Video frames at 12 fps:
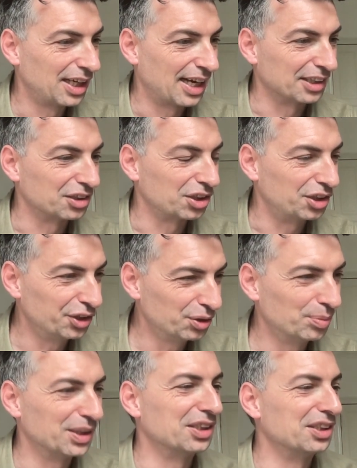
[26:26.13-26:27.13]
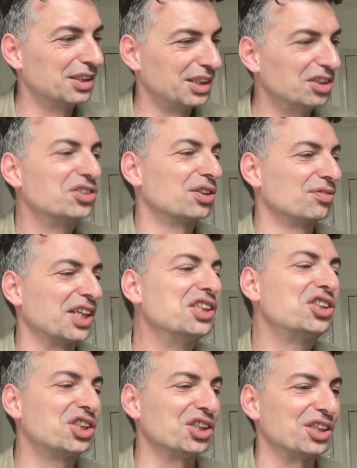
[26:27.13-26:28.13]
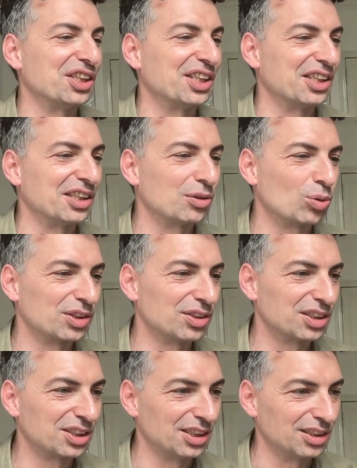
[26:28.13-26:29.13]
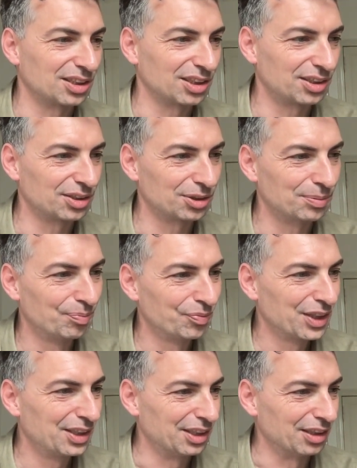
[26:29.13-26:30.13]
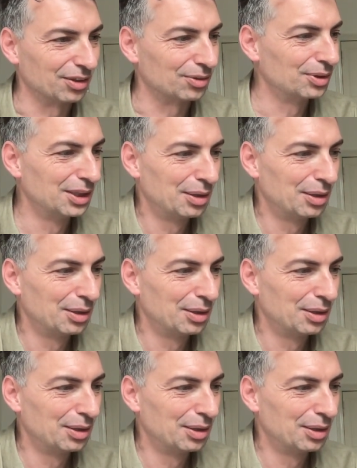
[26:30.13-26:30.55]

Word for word: has human intervention in it, whether it's these little, you know,